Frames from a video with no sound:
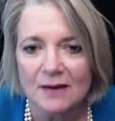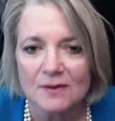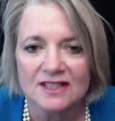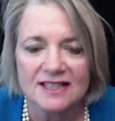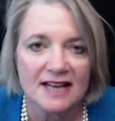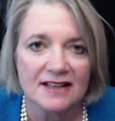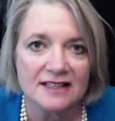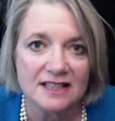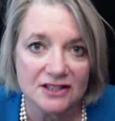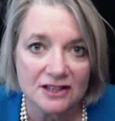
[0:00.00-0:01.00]
which is either
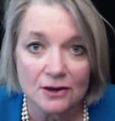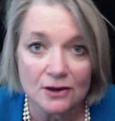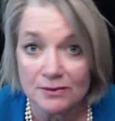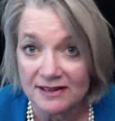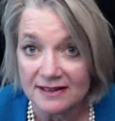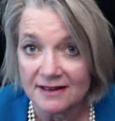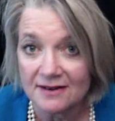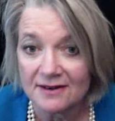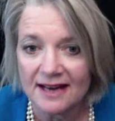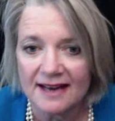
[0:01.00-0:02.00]
digital or print,
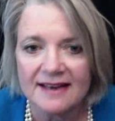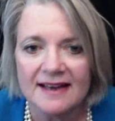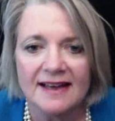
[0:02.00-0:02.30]
okay?